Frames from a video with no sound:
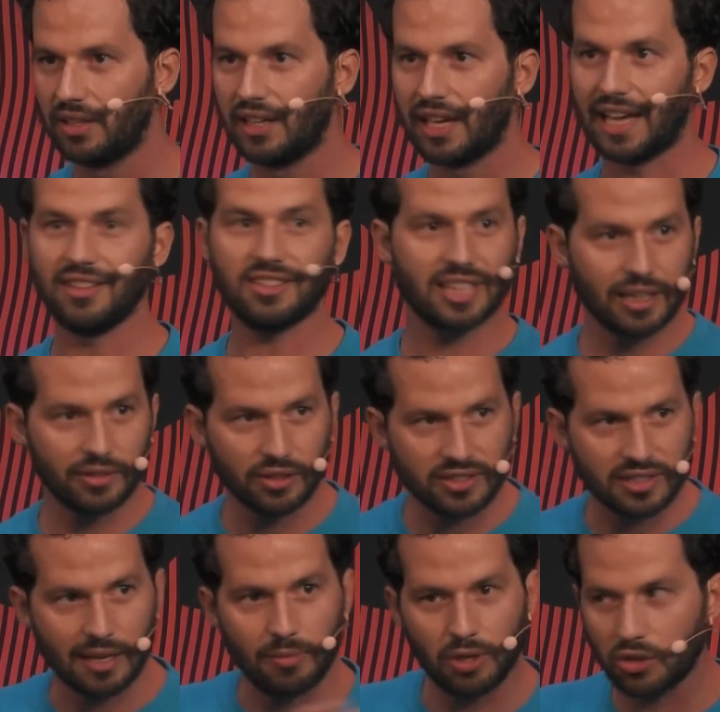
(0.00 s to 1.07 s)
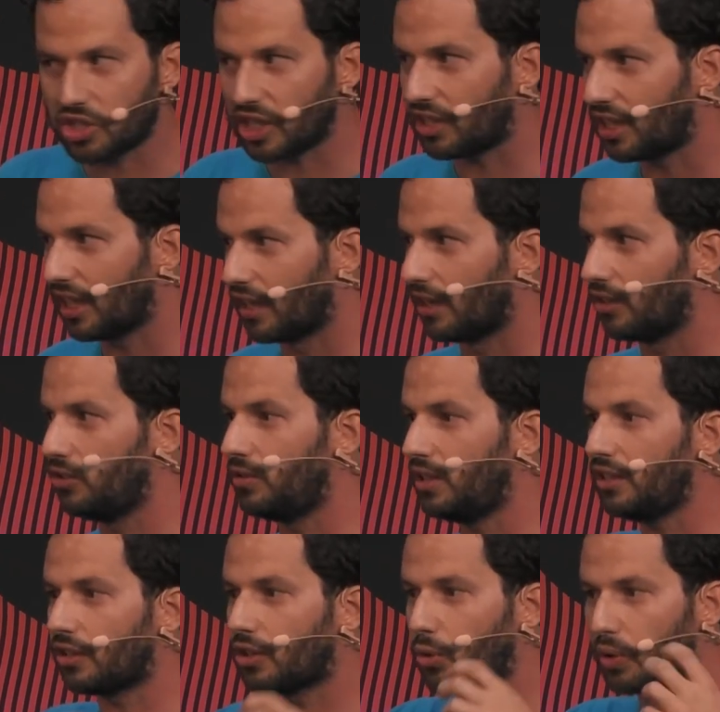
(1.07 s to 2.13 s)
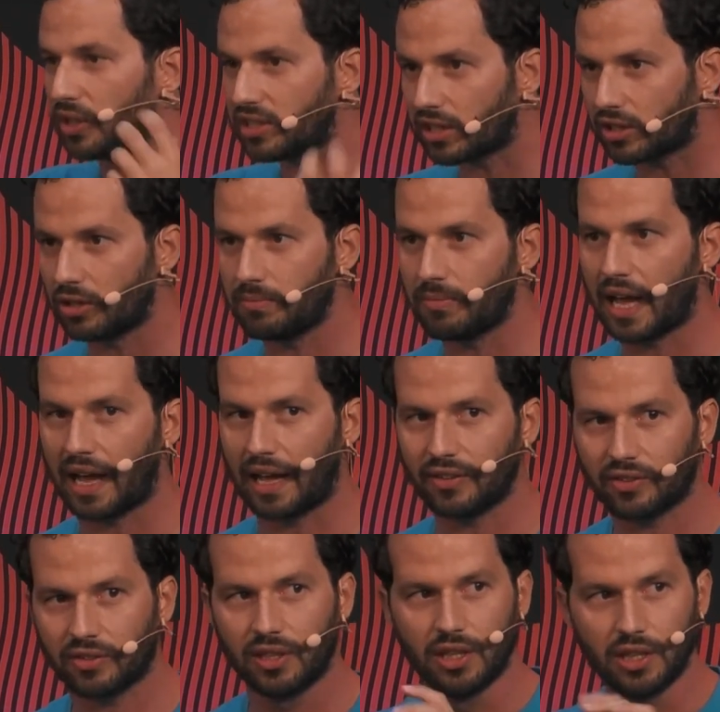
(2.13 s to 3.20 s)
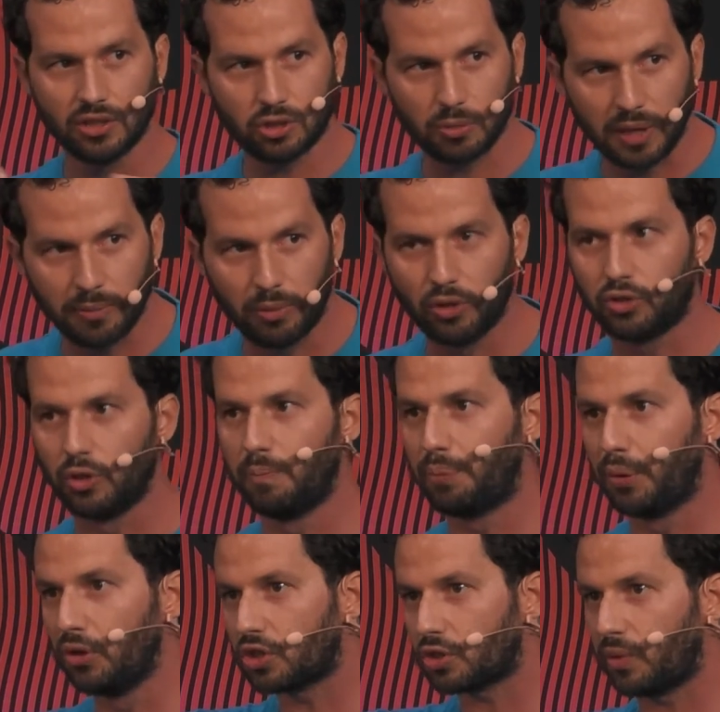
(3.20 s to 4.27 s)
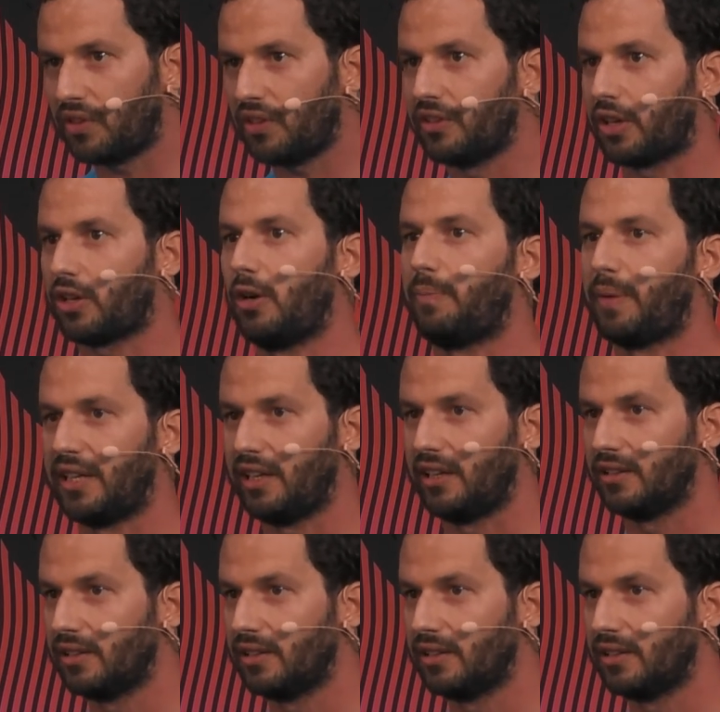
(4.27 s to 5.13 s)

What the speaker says: And it's kind of the same logic here. You need a critical mass to be able to push within a company.